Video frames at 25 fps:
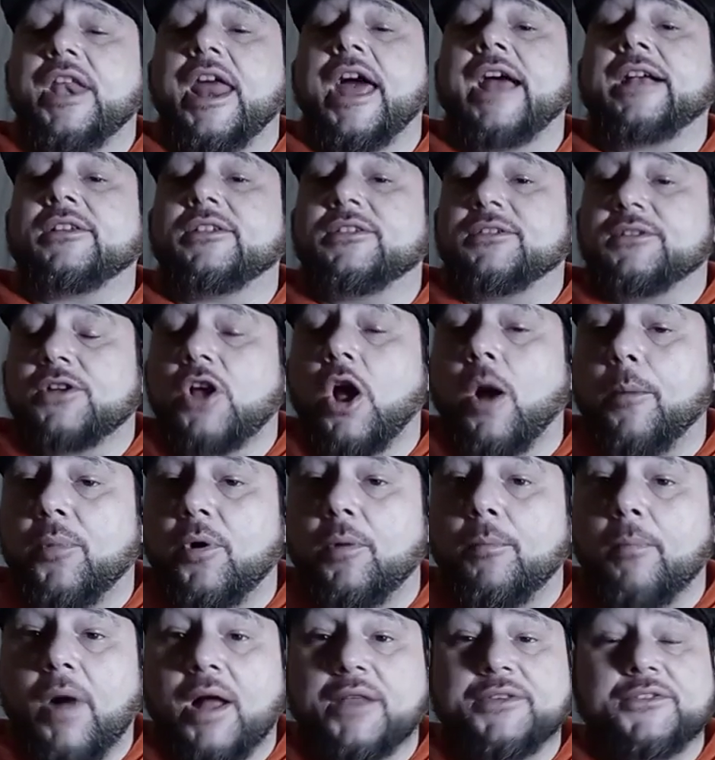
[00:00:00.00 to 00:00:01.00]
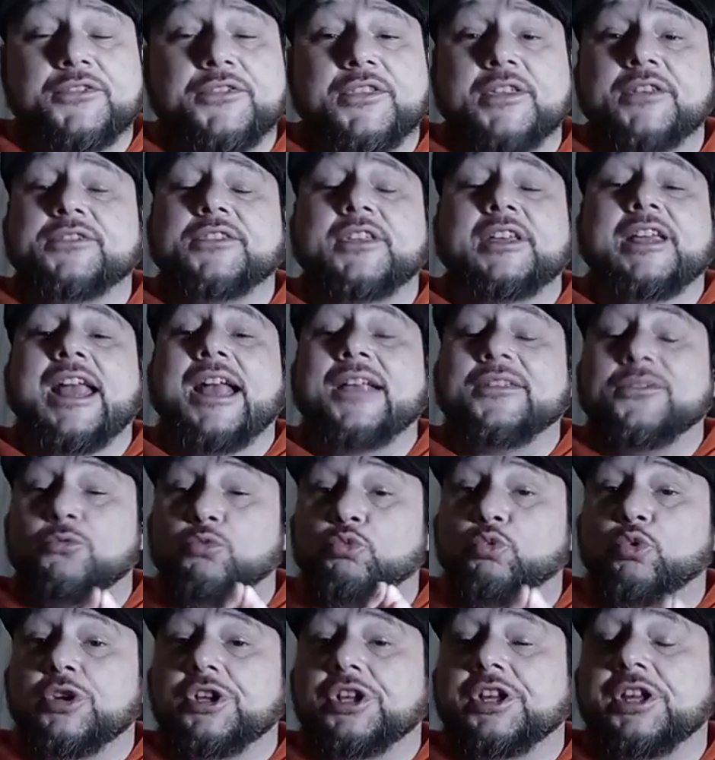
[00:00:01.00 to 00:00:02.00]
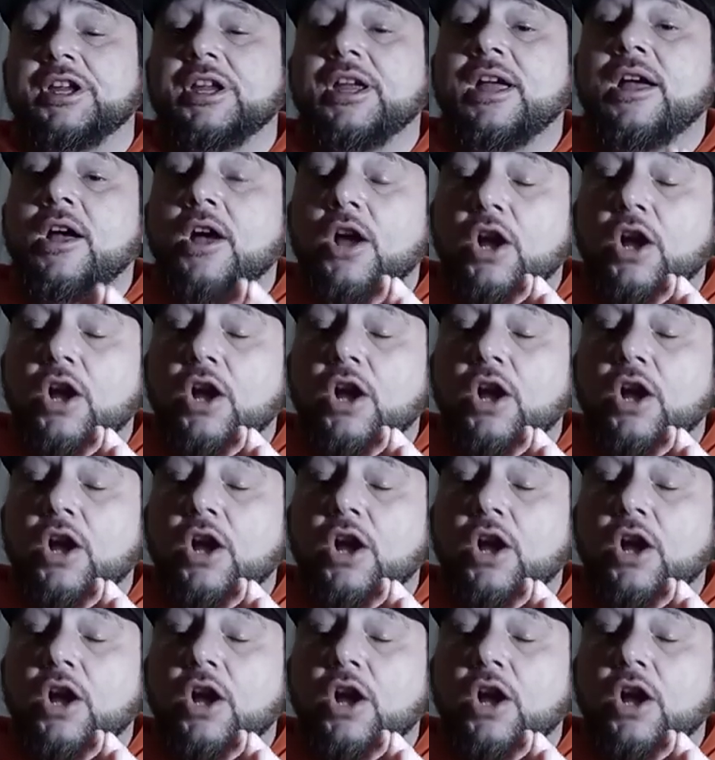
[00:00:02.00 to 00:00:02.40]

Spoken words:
next couple months, this thing has really